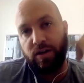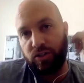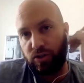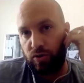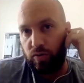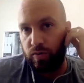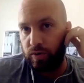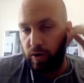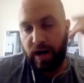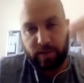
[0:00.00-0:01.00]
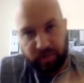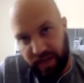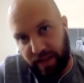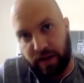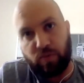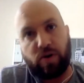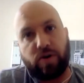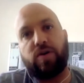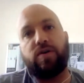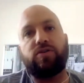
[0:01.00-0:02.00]
to your hospitality
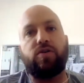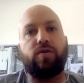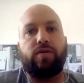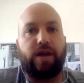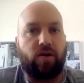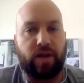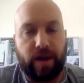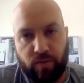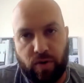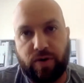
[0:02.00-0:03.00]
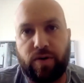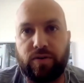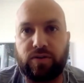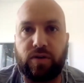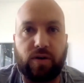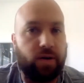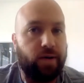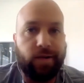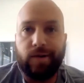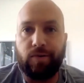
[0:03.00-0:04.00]
workers, your airline workers, your
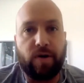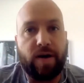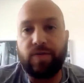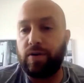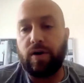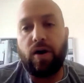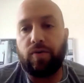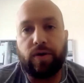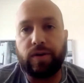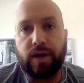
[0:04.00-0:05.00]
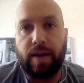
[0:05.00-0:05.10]
wherever you go, really.